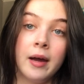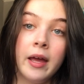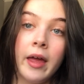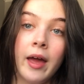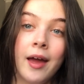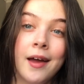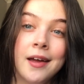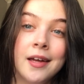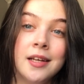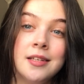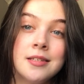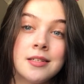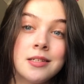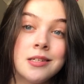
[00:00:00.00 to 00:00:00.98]
my hair is
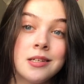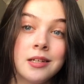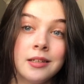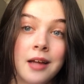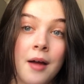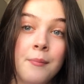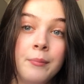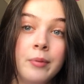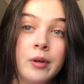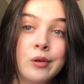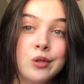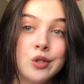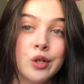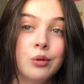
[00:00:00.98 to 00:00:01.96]
still damp,
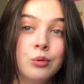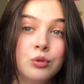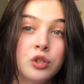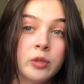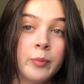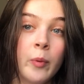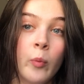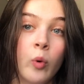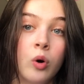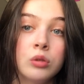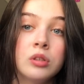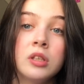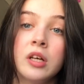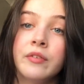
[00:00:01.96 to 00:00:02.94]
so just be
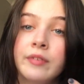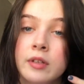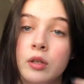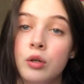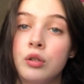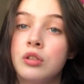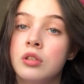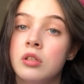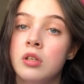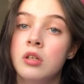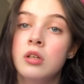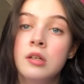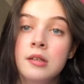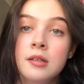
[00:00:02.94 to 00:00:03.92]
warned, if it looks
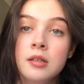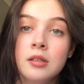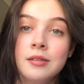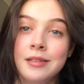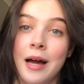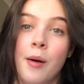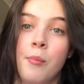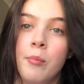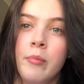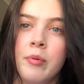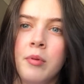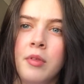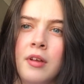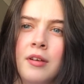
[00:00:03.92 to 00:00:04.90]
damp
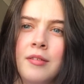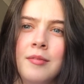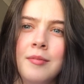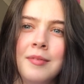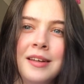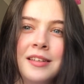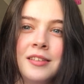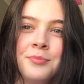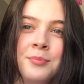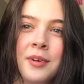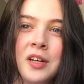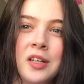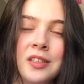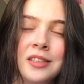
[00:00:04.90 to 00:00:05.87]
then it's
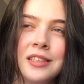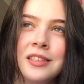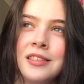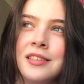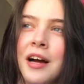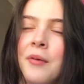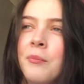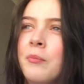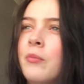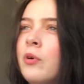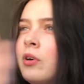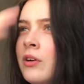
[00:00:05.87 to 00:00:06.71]
because it's damp.